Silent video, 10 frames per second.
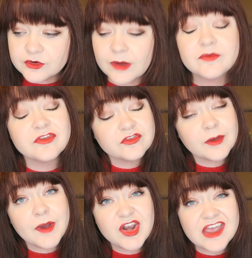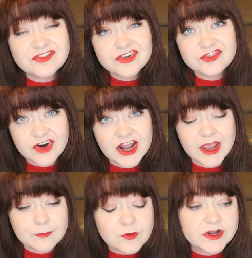New episodes come out every
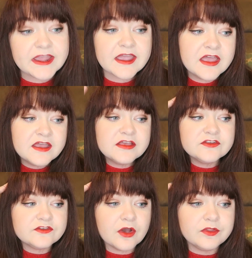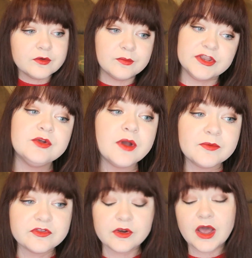Friday morning, so there will be a new
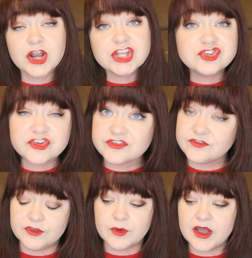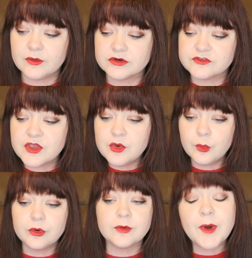episode out in just a few hours.
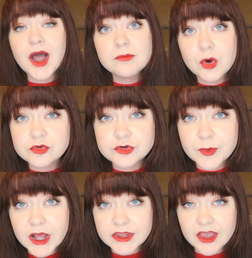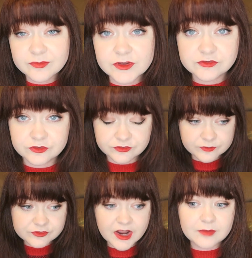We're a pop culture podcast. Make sure you
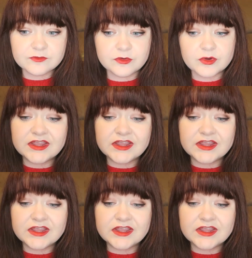subscribe if you